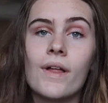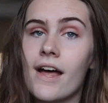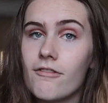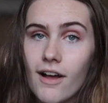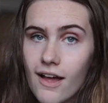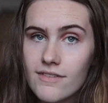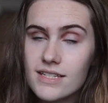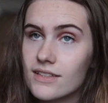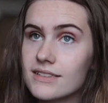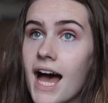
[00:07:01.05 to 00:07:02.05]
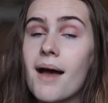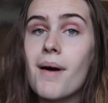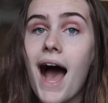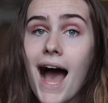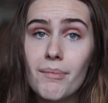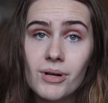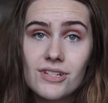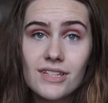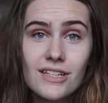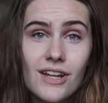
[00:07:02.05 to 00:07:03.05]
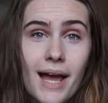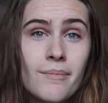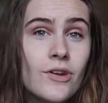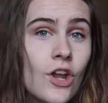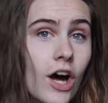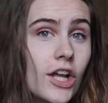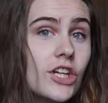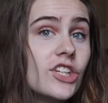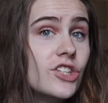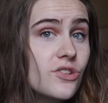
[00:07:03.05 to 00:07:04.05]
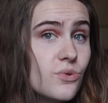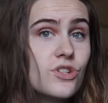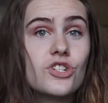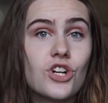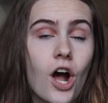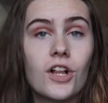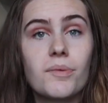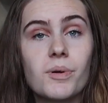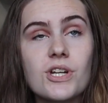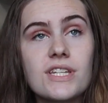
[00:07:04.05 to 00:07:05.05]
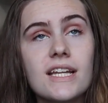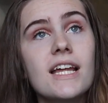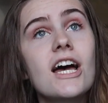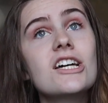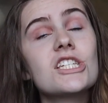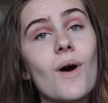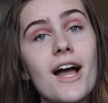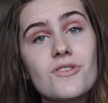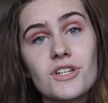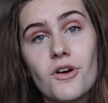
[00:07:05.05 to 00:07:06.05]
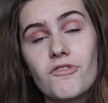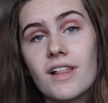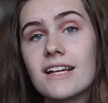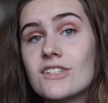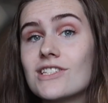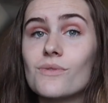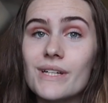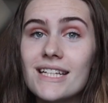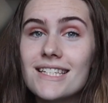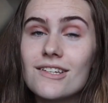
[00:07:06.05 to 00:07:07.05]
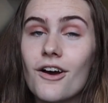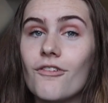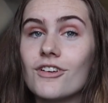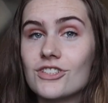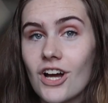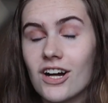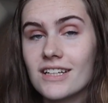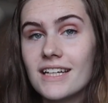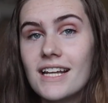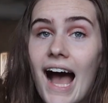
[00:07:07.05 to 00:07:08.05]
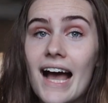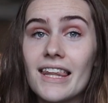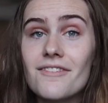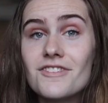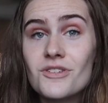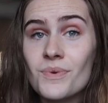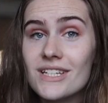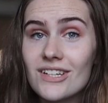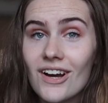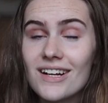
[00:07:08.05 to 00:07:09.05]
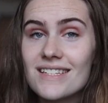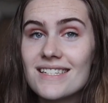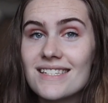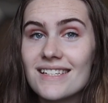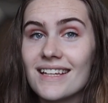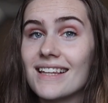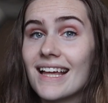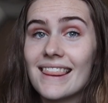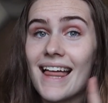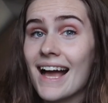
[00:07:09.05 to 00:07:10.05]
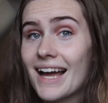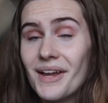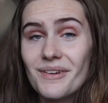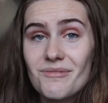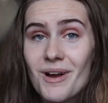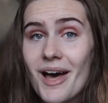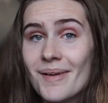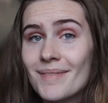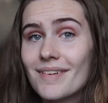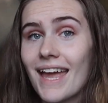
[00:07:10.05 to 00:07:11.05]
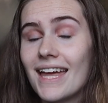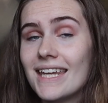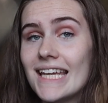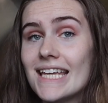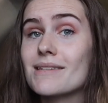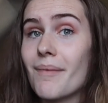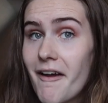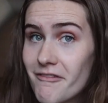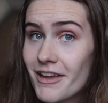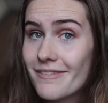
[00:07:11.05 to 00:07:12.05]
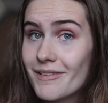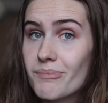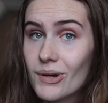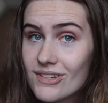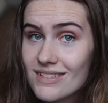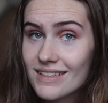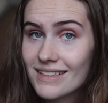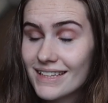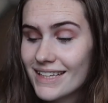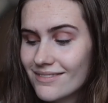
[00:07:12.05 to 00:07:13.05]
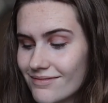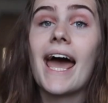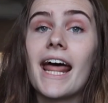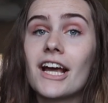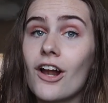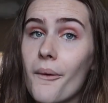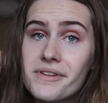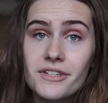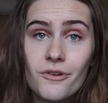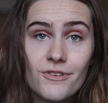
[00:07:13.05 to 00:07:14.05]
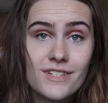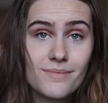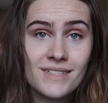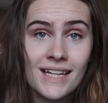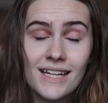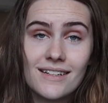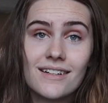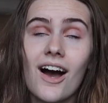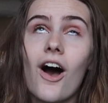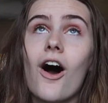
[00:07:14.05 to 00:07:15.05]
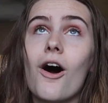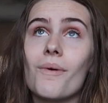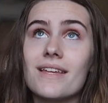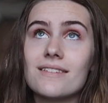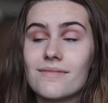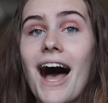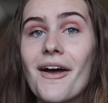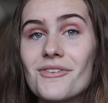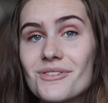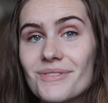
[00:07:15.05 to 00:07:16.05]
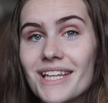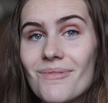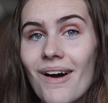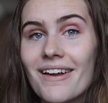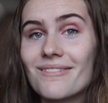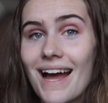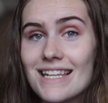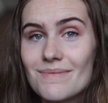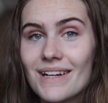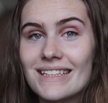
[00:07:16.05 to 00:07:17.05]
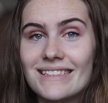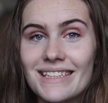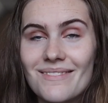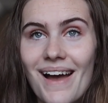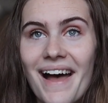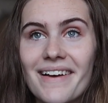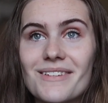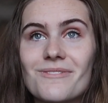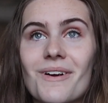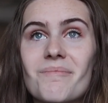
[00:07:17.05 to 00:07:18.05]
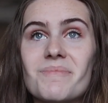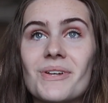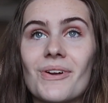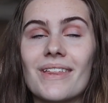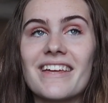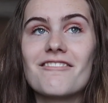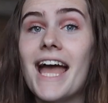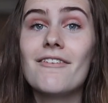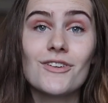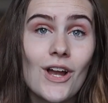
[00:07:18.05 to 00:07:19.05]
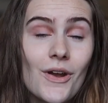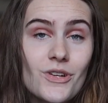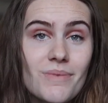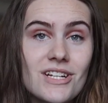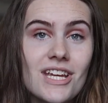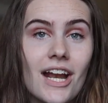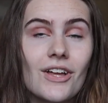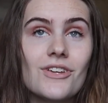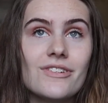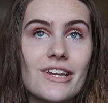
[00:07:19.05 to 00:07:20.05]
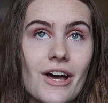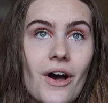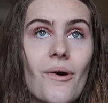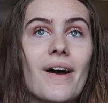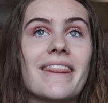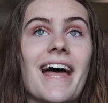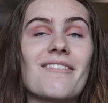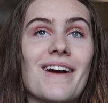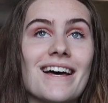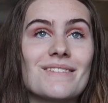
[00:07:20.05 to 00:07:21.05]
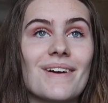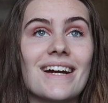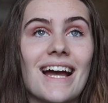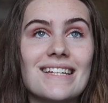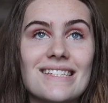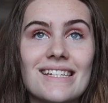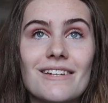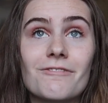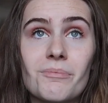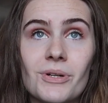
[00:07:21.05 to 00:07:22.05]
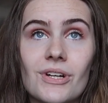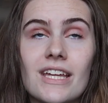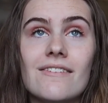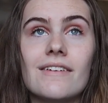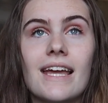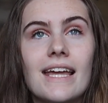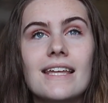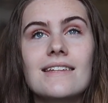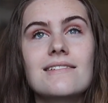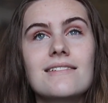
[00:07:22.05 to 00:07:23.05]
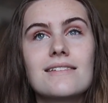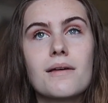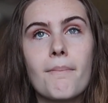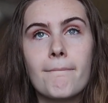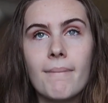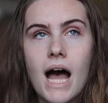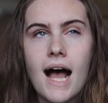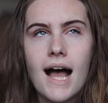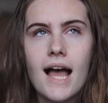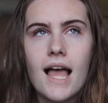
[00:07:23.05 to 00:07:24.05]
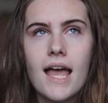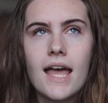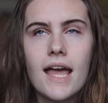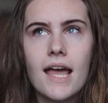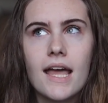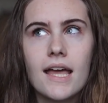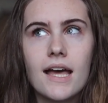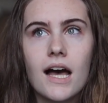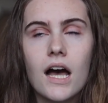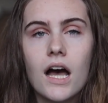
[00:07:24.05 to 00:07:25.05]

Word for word: without fail, every single time. I personally am not a huge chocolate person, so I usually go for like sweets over chocolate. I love Sweet Tarts, like that kind of realm of candy is my favorite personally. And I could always go for some tea, always. I also really want raspberry tea bags from Pure Leaf. If you're not new to my channel, you'd know that raspberry iced tea from Pure Leaf is my